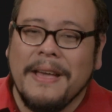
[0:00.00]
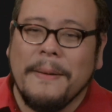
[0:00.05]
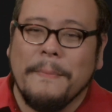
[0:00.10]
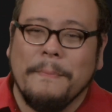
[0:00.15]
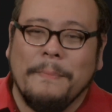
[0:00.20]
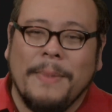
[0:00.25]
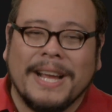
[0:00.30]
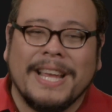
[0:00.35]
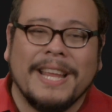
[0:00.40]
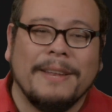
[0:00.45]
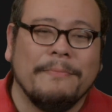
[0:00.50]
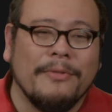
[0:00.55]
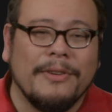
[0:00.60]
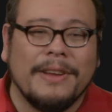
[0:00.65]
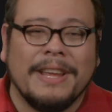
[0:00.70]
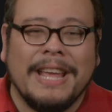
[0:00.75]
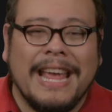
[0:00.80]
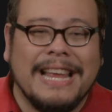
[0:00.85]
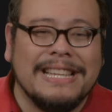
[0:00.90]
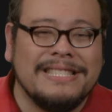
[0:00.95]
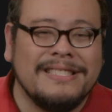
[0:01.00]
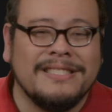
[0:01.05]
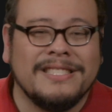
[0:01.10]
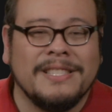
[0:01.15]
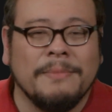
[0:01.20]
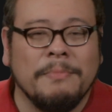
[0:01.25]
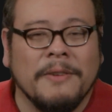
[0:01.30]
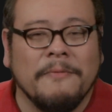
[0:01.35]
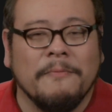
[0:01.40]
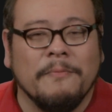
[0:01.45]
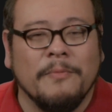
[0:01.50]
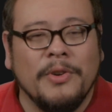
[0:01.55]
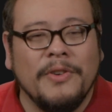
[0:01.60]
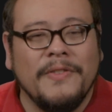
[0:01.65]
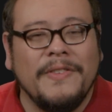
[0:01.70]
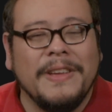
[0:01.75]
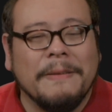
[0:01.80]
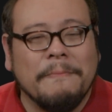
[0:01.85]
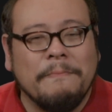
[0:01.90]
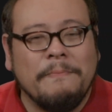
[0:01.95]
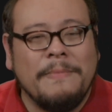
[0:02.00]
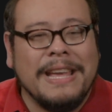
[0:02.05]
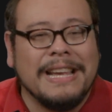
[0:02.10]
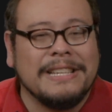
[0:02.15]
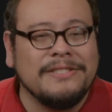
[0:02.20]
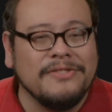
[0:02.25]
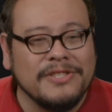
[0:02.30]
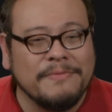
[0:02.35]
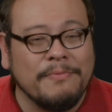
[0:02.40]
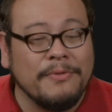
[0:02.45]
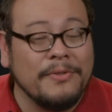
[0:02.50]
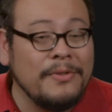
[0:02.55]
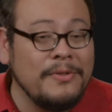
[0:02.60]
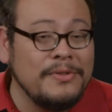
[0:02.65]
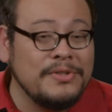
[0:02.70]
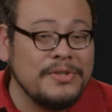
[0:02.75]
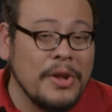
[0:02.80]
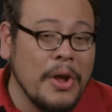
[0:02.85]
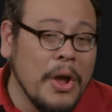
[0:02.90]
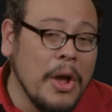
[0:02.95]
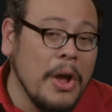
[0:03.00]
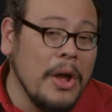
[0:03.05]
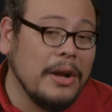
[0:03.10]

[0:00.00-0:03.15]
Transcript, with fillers: bucket brigade system of moving pixels produced